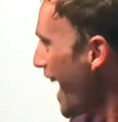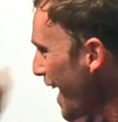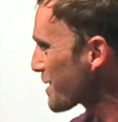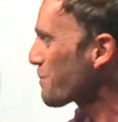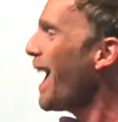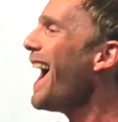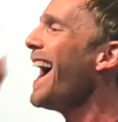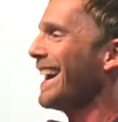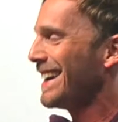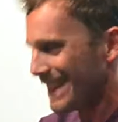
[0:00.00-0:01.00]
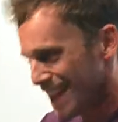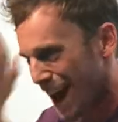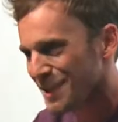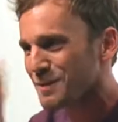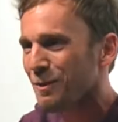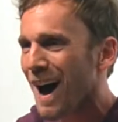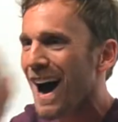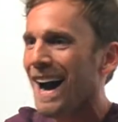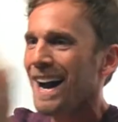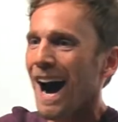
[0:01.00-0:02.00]
That's right! That's
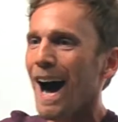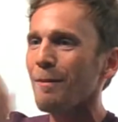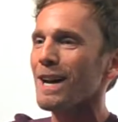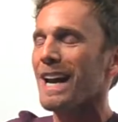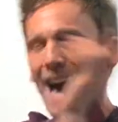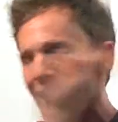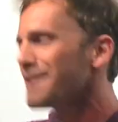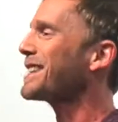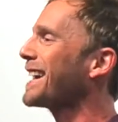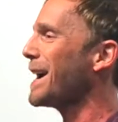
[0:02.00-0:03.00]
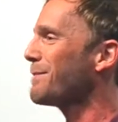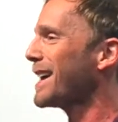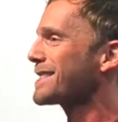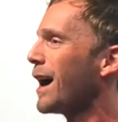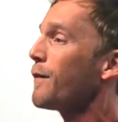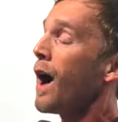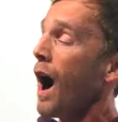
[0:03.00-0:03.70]
right! I'm going to educate myself.